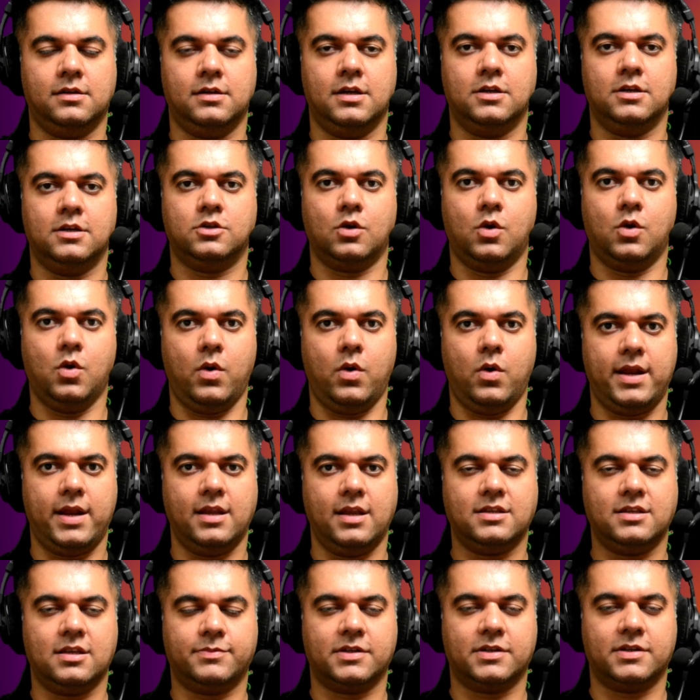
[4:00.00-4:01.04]
So go ahead and
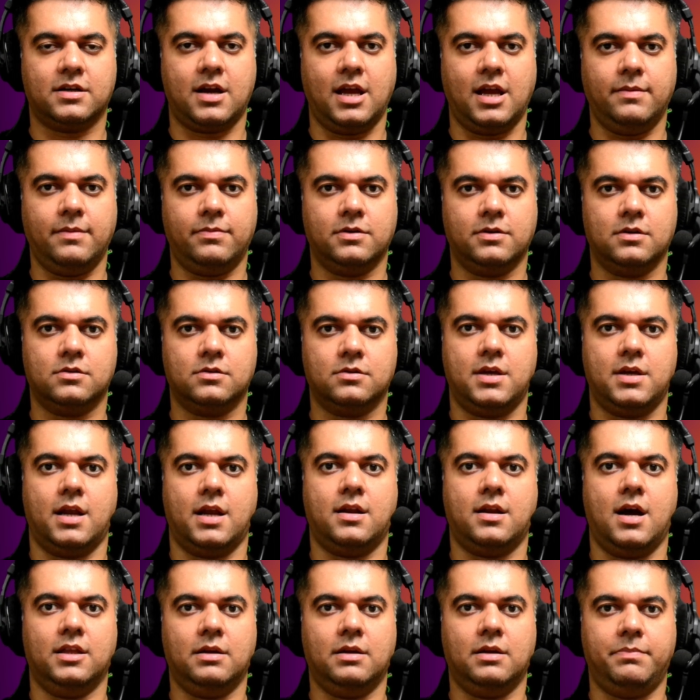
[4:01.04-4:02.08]
subscribe so that
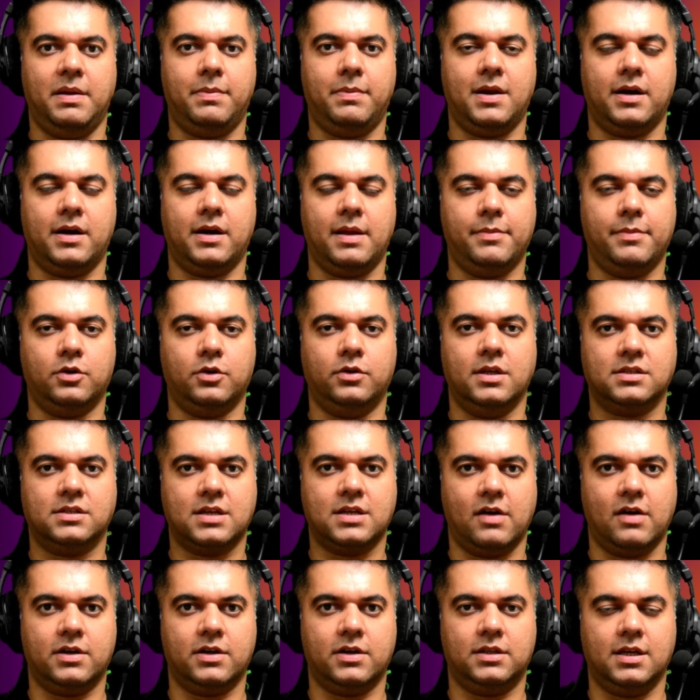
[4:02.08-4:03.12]
other people are able to
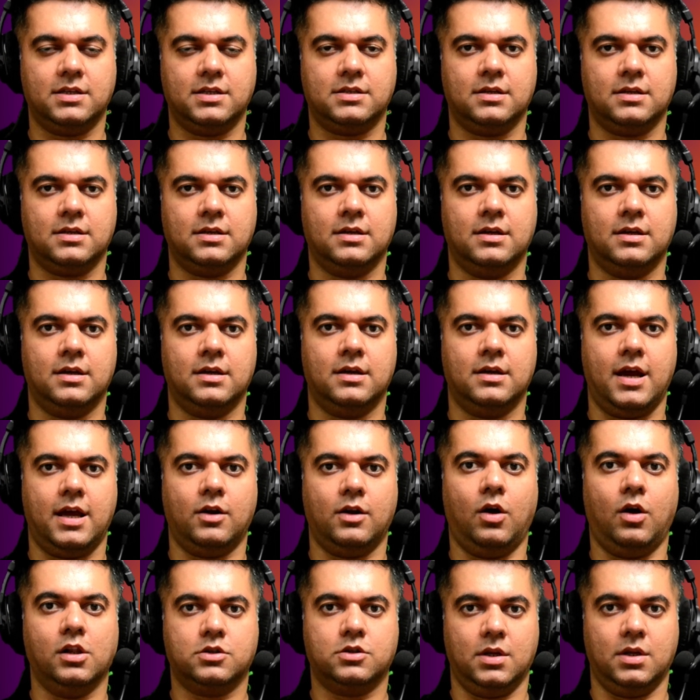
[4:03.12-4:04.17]
discover this and
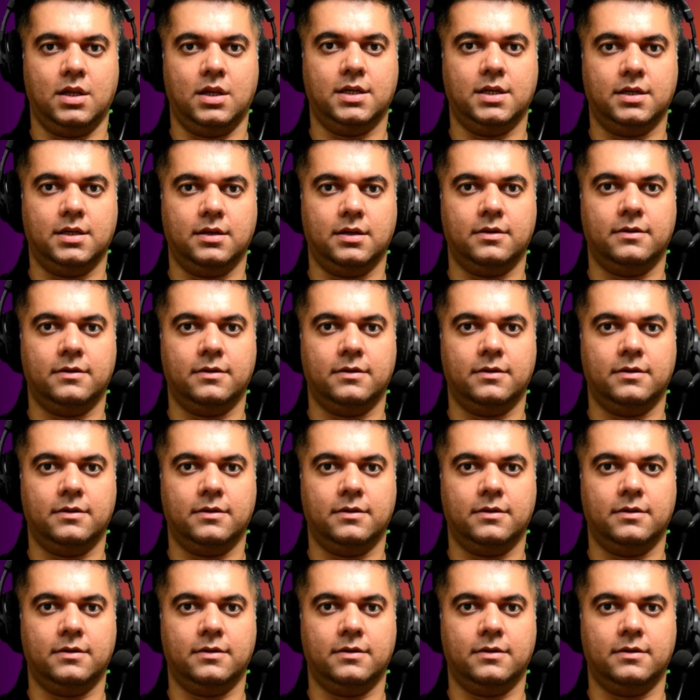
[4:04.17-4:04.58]
also learn.